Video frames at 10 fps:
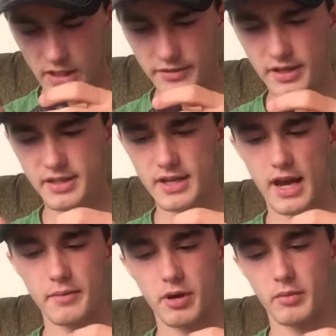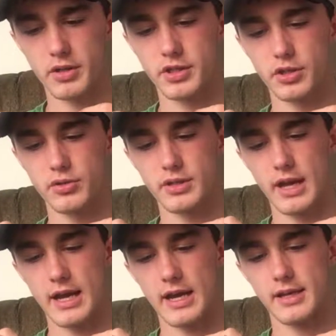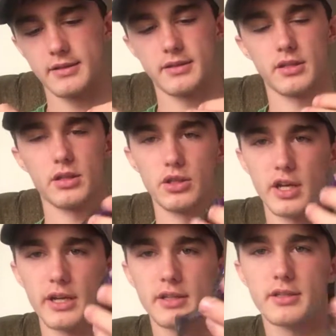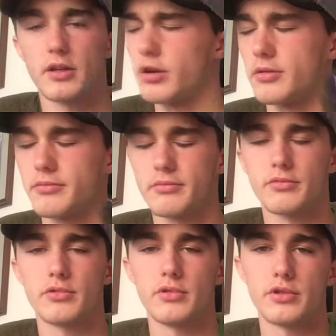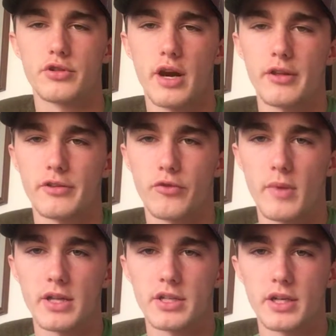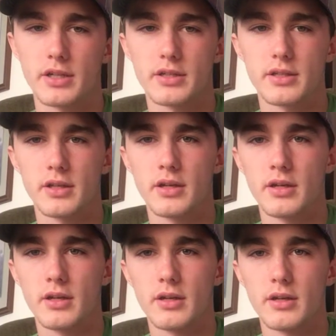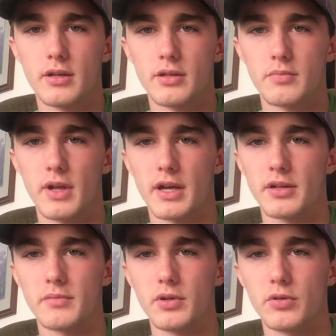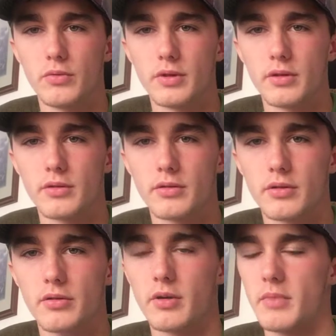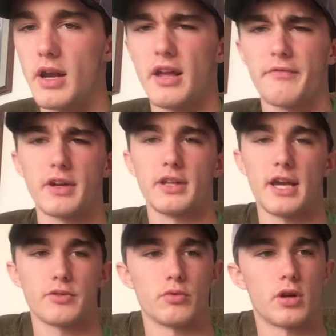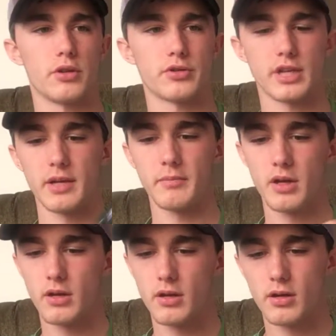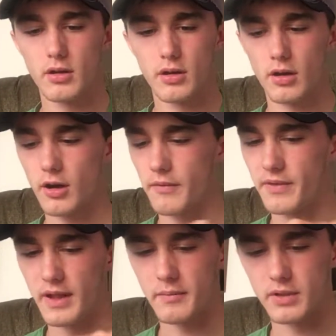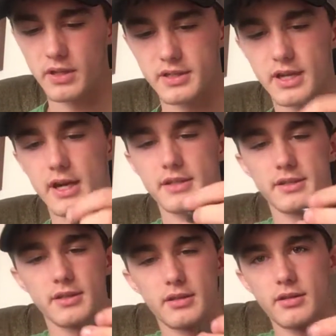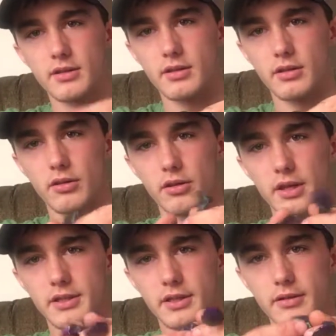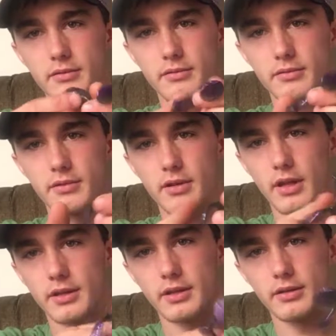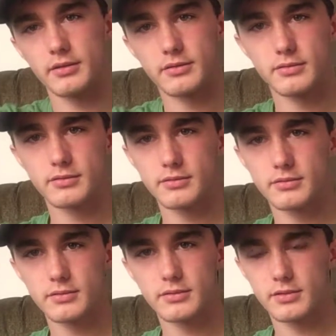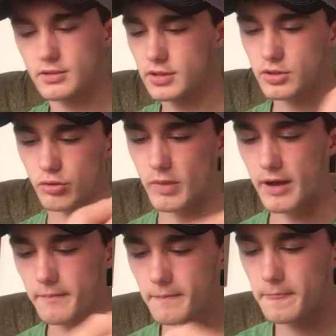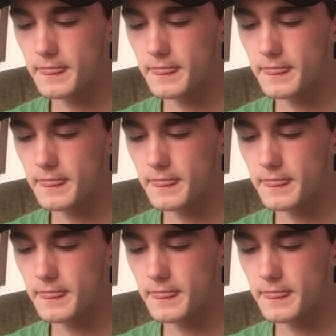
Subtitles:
these. I pretty much use as jigs or trailers for my jigs. Black and blue with the green body. I forget the actual color scheme of them, but these guys, the legs here, like to swim out.